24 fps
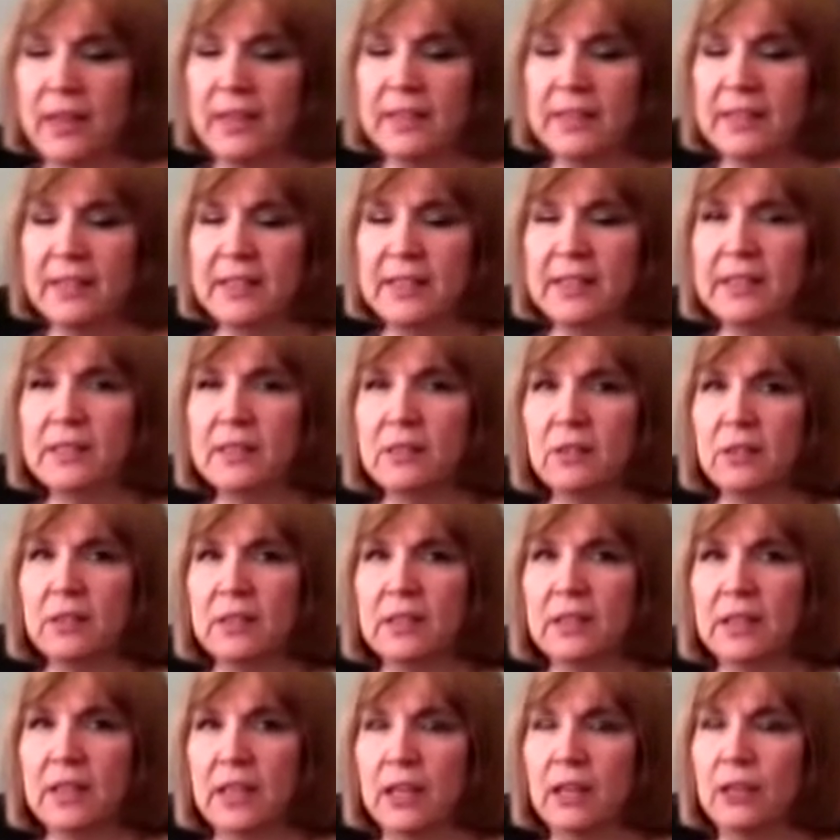is this is going
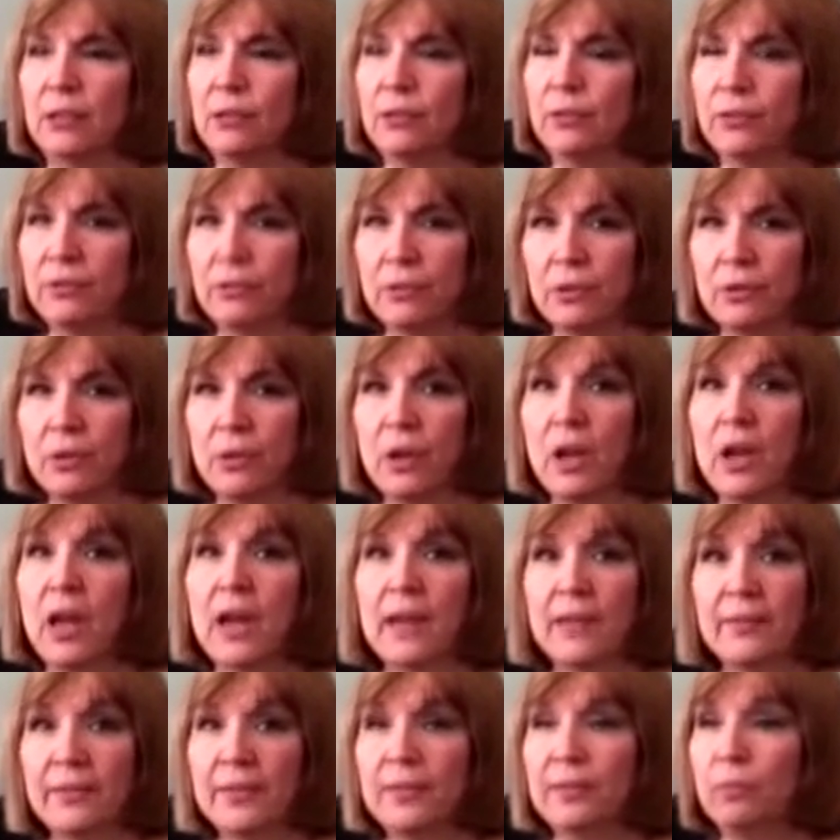to take you through
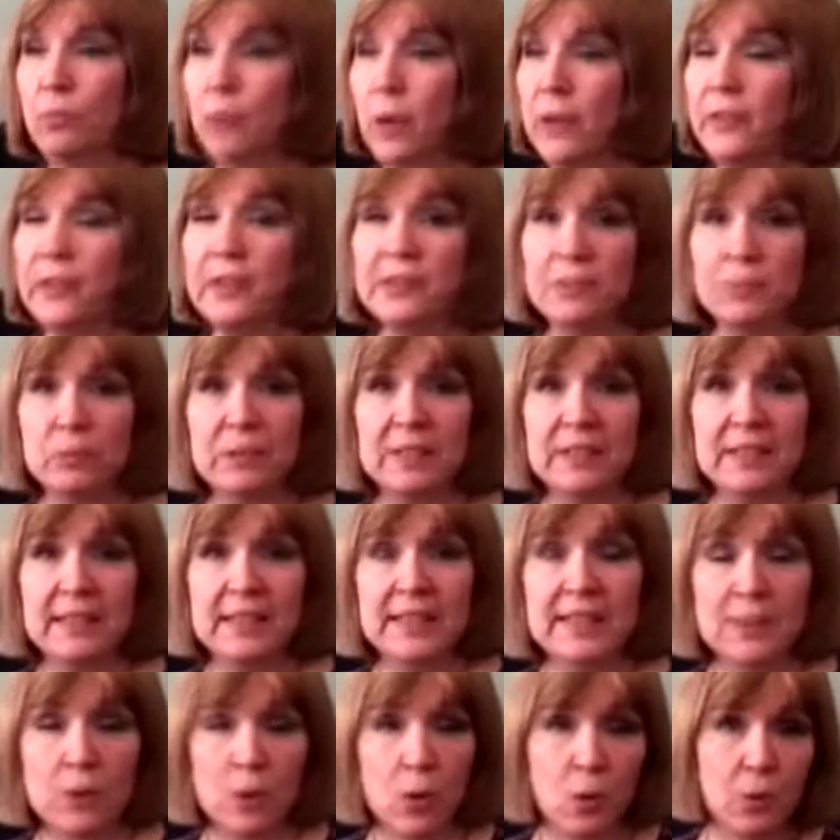where these
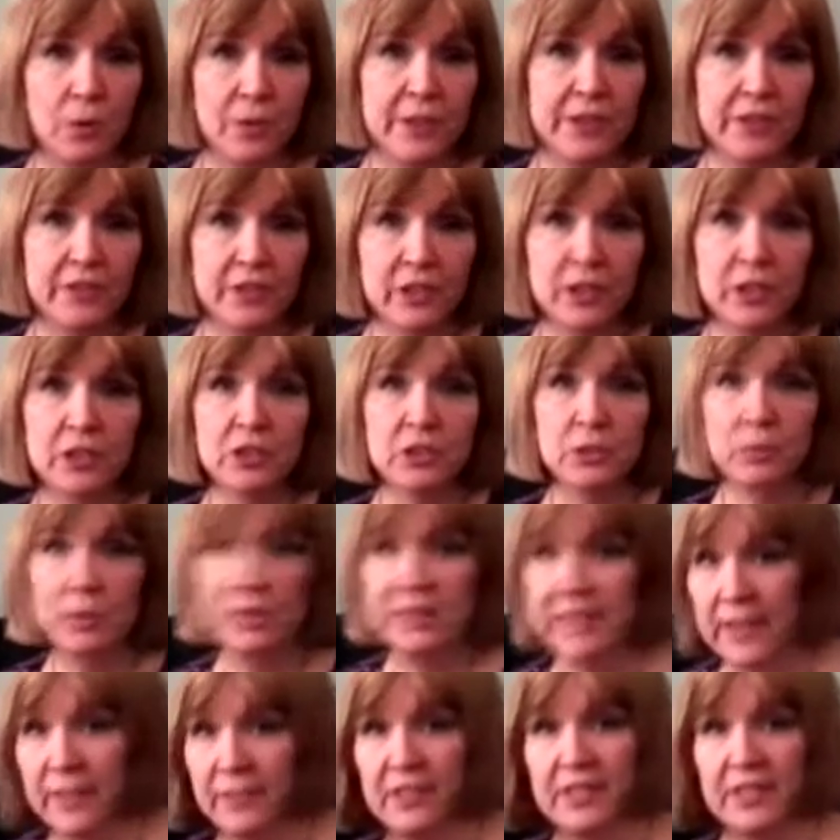villages were
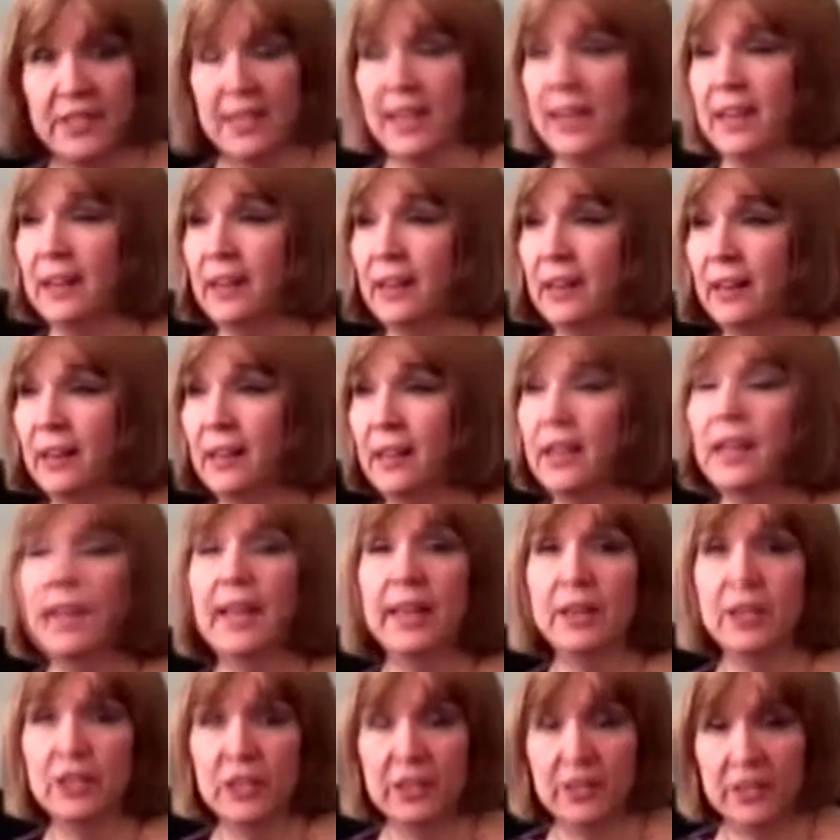devastated,
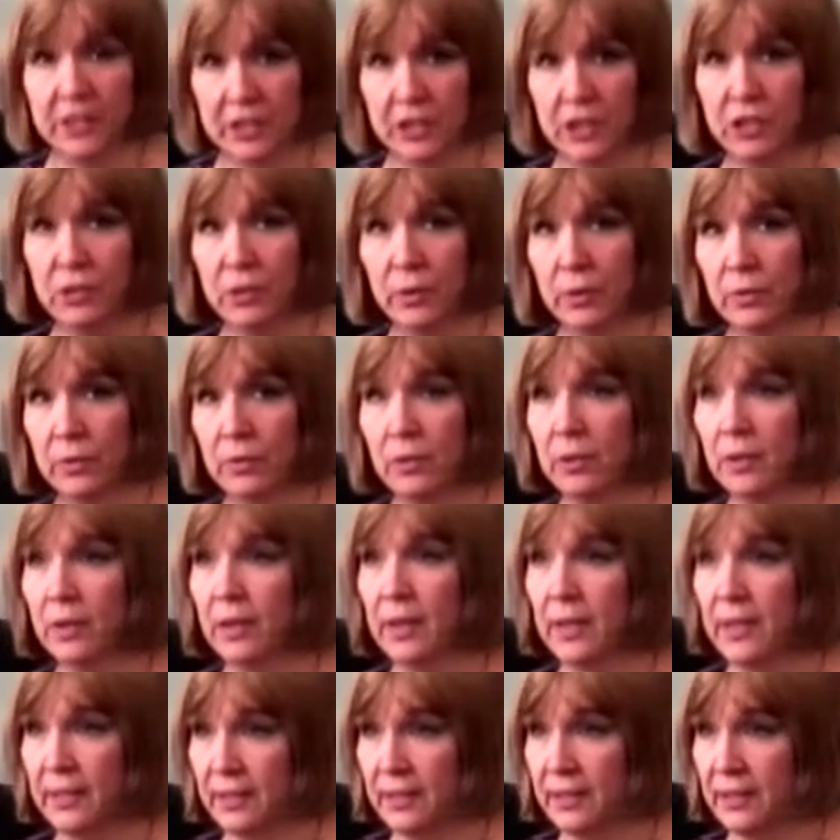and Scituate
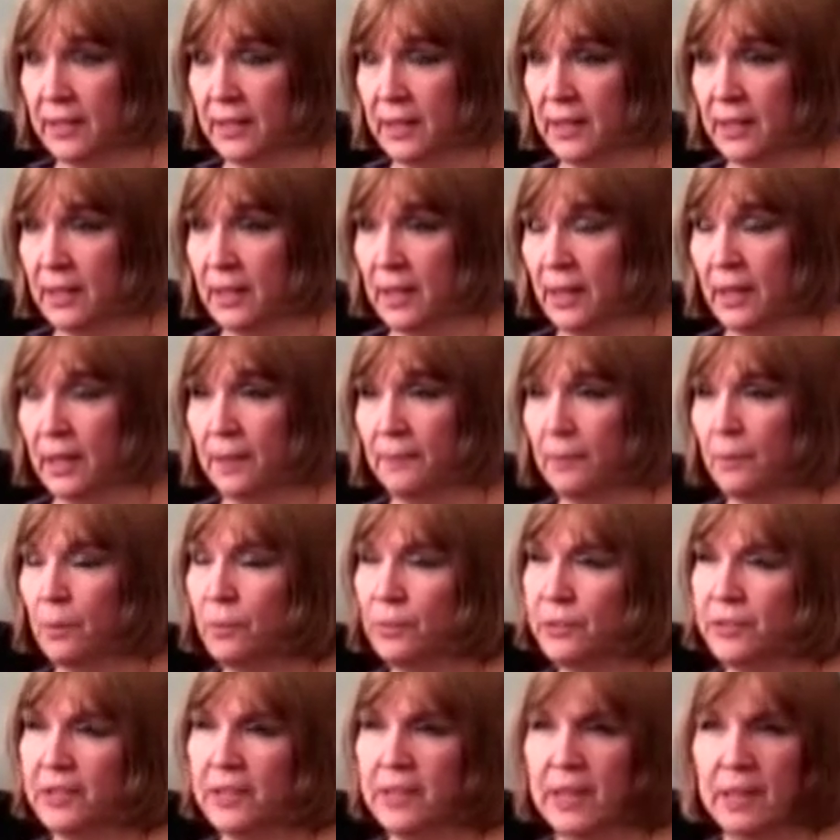in
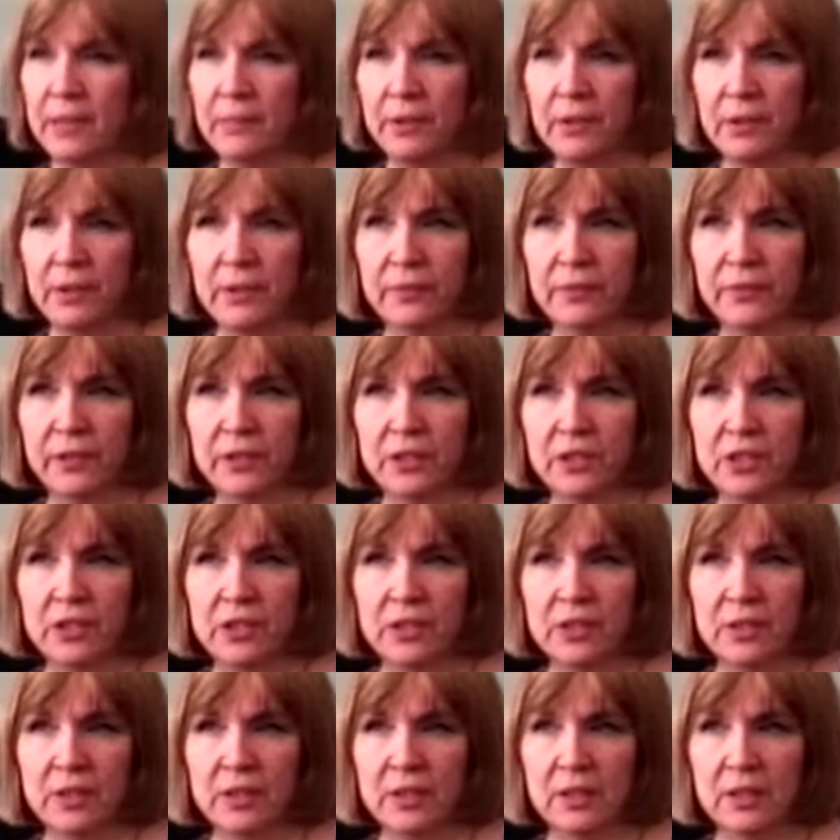what was the name of the villages?